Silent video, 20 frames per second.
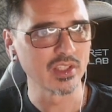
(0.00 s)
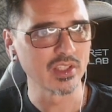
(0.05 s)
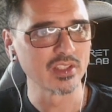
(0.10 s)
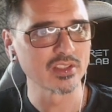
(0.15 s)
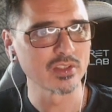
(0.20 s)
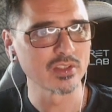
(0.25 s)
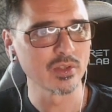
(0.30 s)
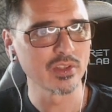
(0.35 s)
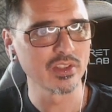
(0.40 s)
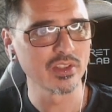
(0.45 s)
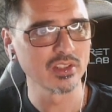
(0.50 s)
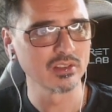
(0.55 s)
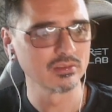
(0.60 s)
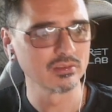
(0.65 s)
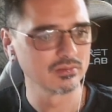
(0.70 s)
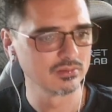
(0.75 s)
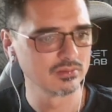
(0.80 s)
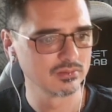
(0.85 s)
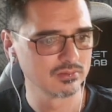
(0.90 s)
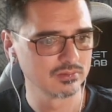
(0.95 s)
so I think,
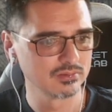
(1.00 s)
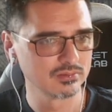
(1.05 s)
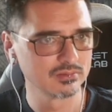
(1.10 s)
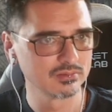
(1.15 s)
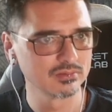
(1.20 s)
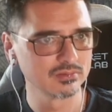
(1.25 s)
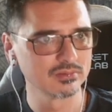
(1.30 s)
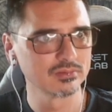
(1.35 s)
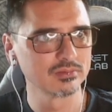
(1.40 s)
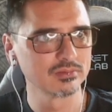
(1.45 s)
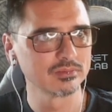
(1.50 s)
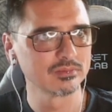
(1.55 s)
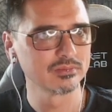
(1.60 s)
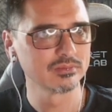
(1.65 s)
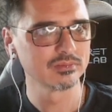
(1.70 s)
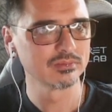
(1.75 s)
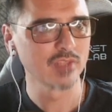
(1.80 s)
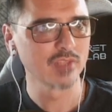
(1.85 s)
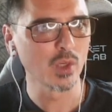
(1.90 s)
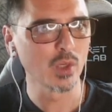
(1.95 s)

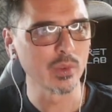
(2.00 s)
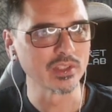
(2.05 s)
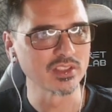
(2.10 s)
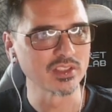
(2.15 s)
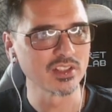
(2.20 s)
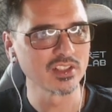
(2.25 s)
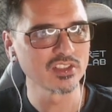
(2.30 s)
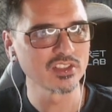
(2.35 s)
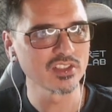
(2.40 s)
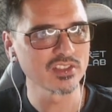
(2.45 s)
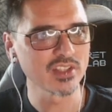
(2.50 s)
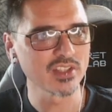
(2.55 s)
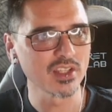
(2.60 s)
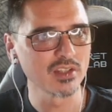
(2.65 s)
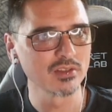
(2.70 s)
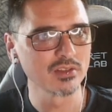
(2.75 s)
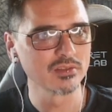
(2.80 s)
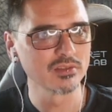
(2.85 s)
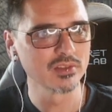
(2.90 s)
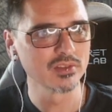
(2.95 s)
oh wait, did it just
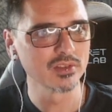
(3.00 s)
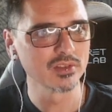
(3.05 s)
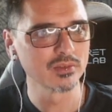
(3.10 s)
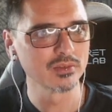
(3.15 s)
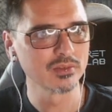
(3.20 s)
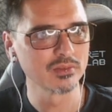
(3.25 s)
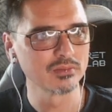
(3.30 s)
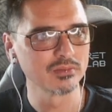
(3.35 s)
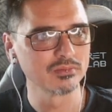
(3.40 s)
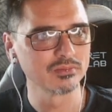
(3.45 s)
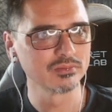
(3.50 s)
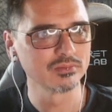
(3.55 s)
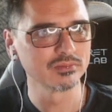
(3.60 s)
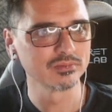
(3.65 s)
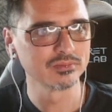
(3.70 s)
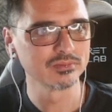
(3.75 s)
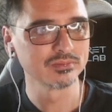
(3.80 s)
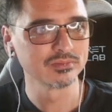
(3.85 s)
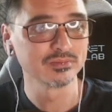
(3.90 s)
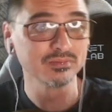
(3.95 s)
say,
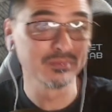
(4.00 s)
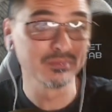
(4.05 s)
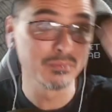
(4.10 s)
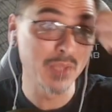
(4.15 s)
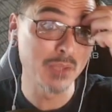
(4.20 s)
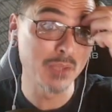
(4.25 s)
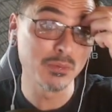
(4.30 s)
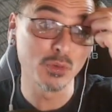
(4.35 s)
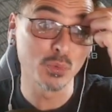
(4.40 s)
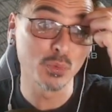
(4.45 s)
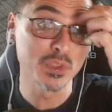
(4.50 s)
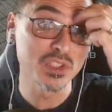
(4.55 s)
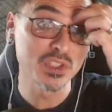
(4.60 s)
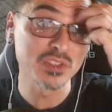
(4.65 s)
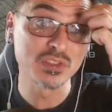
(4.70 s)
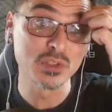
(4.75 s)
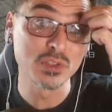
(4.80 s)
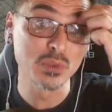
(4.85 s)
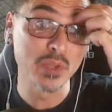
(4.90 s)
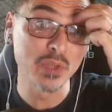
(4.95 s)
maybe if we
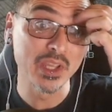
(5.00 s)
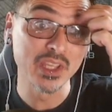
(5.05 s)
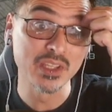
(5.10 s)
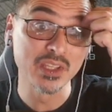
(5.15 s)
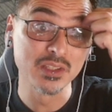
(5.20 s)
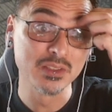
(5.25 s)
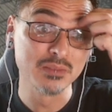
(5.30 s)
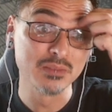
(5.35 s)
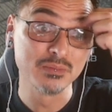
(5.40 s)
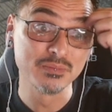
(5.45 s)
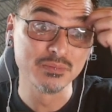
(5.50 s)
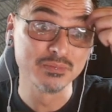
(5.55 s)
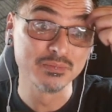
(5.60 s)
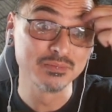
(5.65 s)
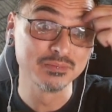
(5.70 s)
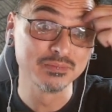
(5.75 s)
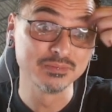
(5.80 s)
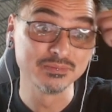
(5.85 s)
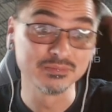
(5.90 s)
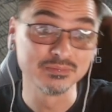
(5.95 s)
just do a
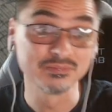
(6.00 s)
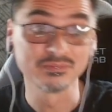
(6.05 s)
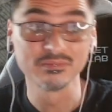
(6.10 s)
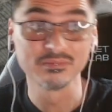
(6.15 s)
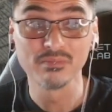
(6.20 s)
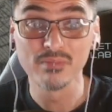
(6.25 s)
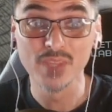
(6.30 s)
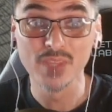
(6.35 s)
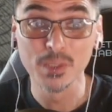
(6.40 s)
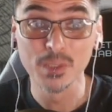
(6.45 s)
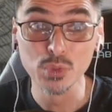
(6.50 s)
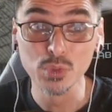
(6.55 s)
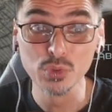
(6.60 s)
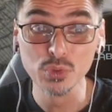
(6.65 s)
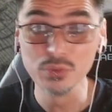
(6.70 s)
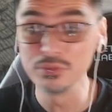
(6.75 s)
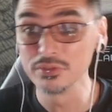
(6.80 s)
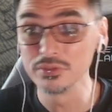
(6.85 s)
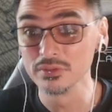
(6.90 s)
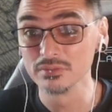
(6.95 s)

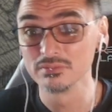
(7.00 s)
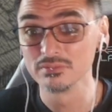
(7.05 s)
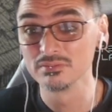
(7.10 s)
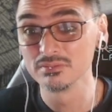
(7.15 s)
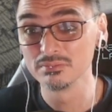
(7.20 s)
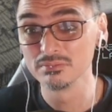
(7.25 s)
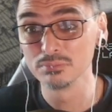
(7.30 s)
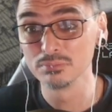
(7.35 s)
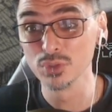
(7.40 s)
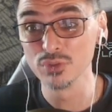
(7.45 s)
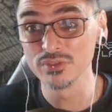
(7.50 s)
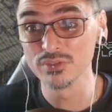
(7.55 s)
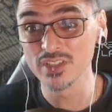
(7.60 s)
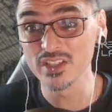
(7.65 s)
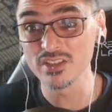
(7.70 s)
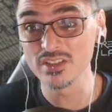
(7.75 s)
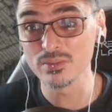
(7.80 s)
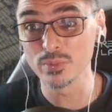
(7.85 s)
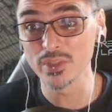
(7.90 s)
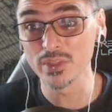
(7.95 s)
move
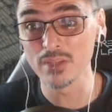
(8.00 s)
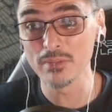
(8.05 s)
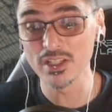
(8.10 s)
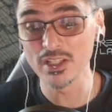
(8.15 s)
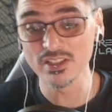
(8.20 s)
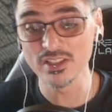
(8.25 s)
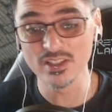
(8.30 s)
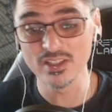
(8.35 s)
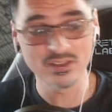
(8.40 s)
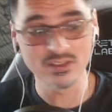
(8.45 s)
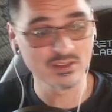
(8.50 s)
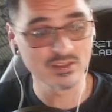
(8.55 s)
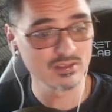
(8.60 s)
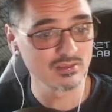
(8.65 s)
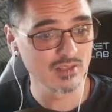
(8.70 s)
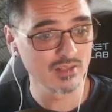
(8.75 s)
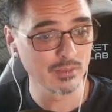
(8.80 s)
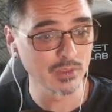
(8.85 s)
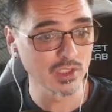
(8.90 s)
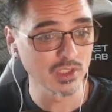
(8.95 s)
test, would that make sense?
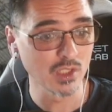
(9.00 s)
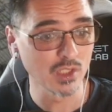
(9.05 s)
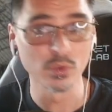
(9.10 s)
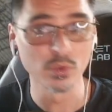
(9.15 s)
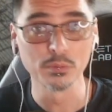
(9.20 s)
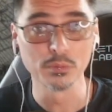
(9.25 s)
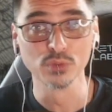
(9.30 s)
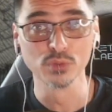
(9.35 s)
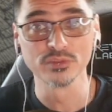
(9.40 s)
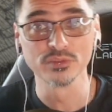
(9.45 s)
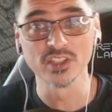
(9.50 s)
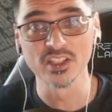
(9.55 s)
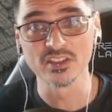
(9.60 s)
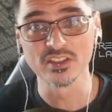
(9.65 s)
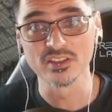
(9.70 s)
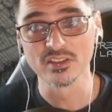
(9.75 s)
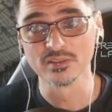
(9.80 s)
I'm gonna go with a move test.